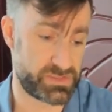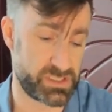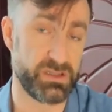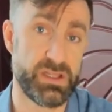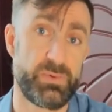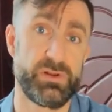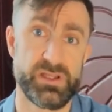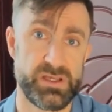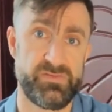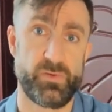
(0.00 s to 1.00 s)

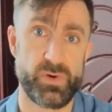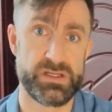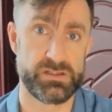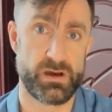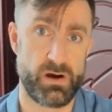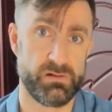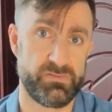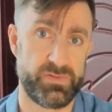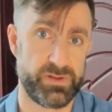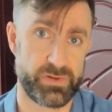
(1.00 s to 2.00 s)
deliberately avoided all
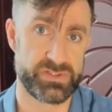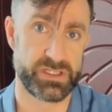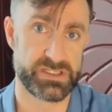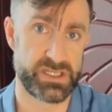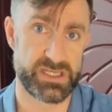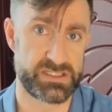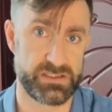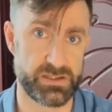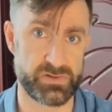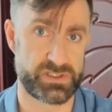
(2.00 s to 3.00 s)
of the nosing and
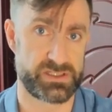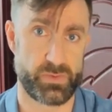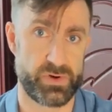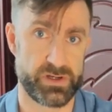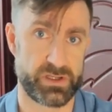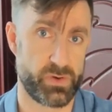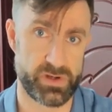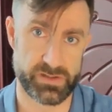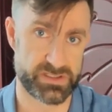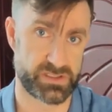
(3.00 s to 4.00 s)
tasting notes because I wanted to go
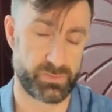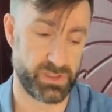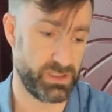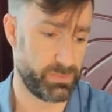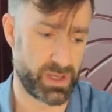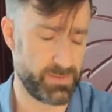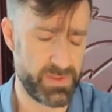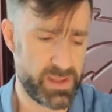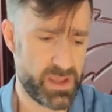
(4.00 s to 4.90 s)
into this completely blind.